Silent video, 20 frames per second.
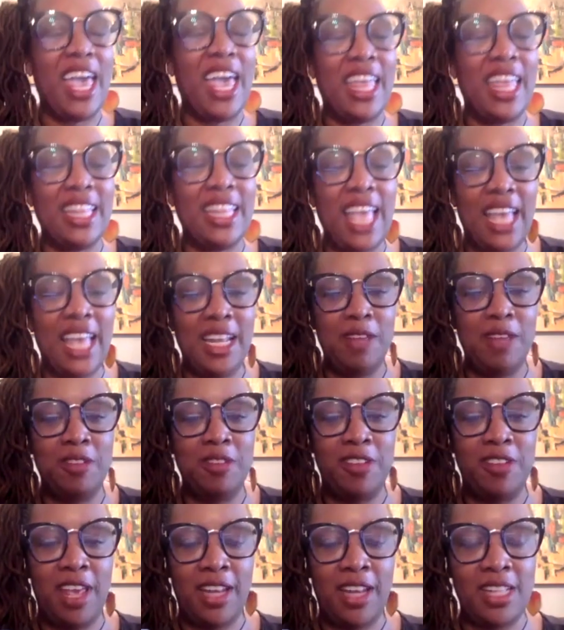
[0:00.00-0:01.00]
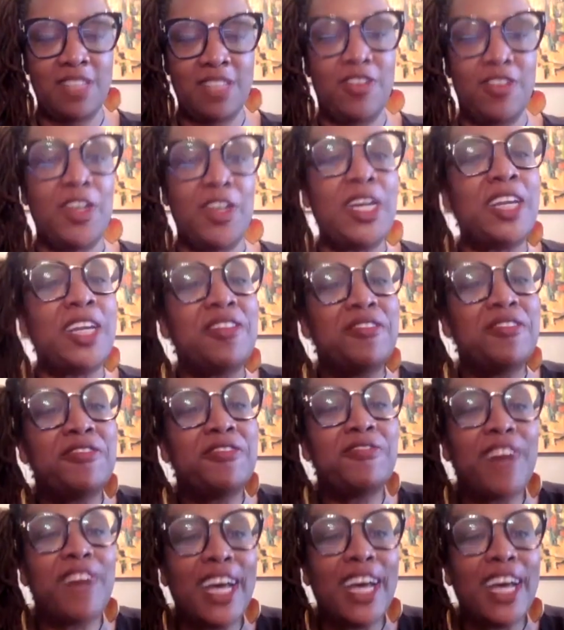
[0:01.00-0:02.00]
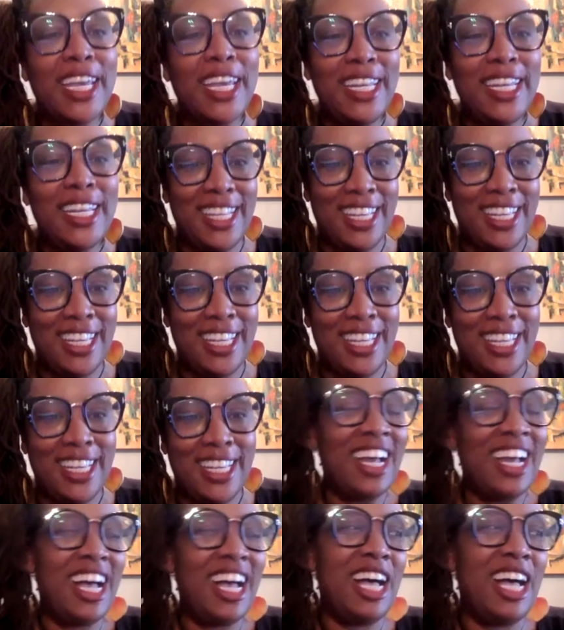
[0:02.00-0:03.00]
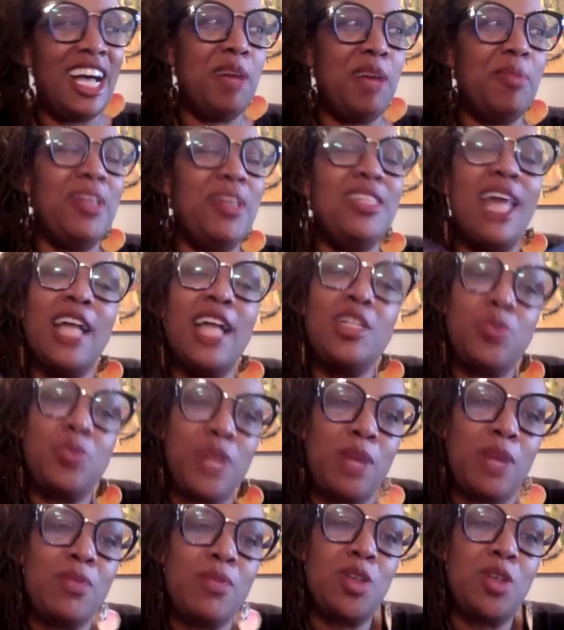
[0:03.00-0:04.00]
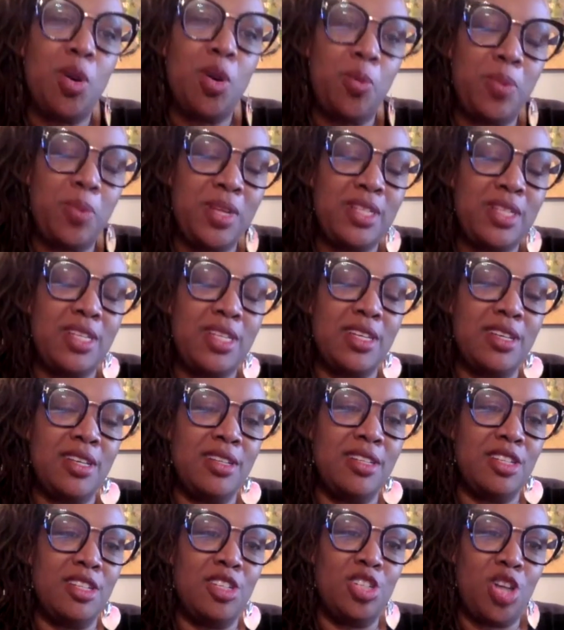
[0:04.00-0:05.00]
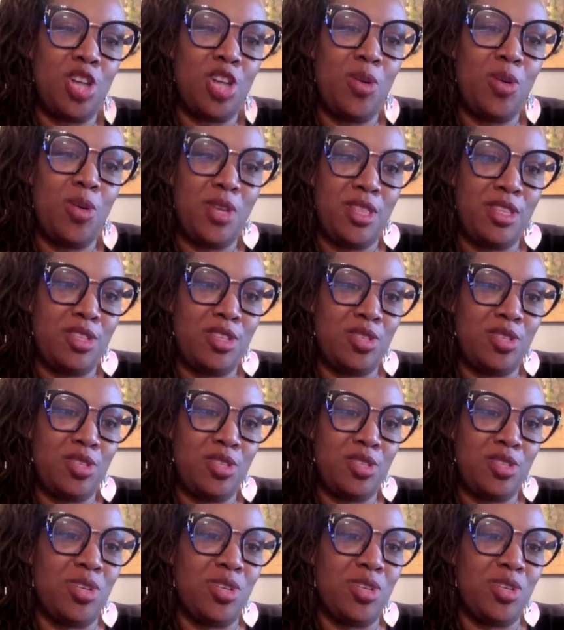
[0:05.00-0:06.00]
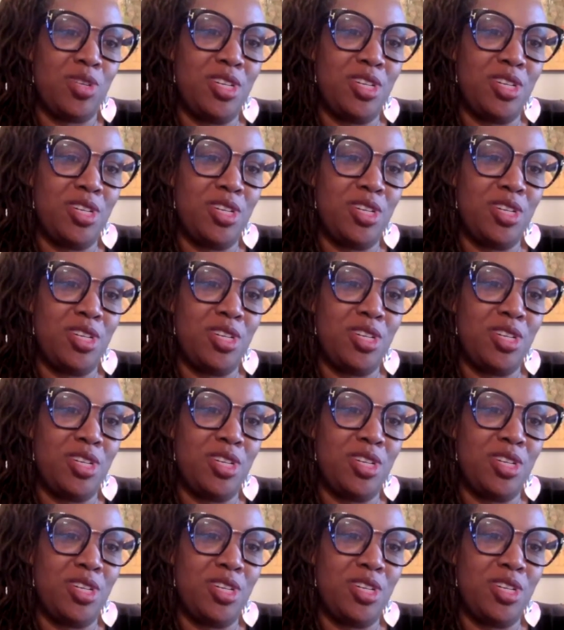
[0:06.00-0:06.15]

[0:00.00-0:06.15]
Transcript: and and it and it's very confining um, mm-hmm. that's what I mm-hmm. was hoping to to show in the stories.